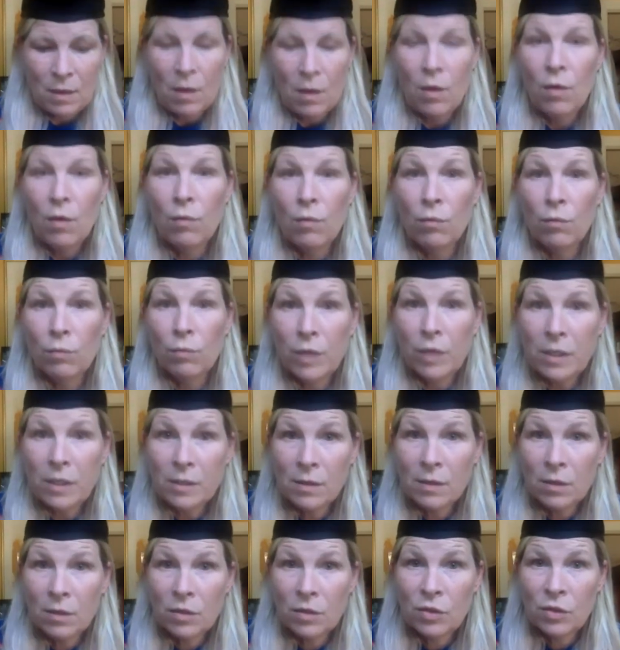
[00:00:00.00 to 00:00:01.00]

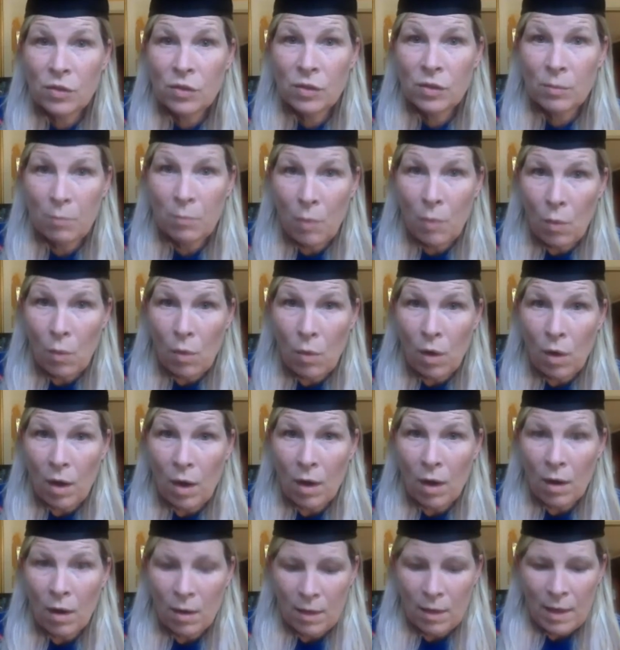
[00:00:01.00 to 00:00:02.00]
research some more,
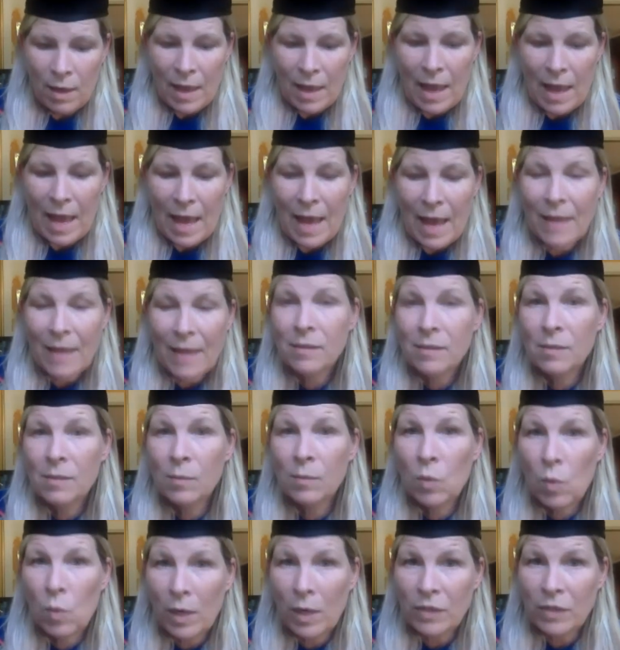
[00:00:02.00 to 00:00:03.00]
ask some
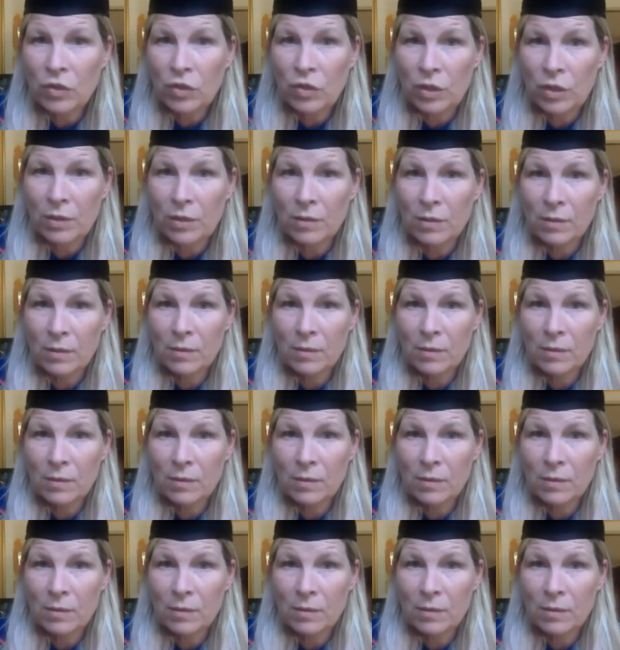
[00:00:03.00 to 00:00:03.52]
questions.